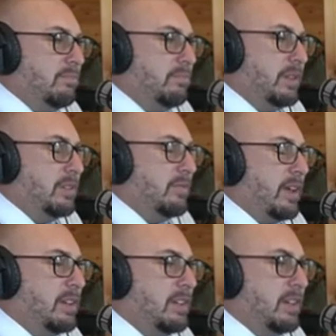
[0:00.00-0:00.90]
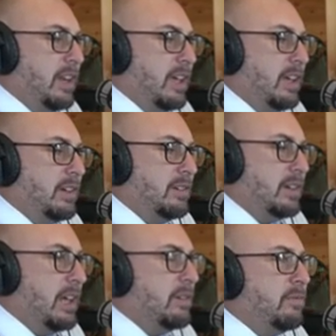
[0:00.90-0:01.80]
Pennsylvania today or
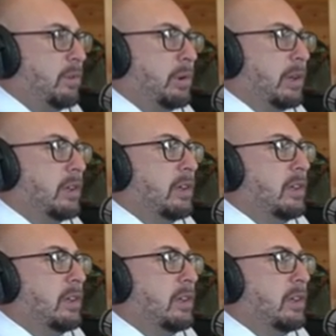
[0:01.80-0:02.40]
down in Florida.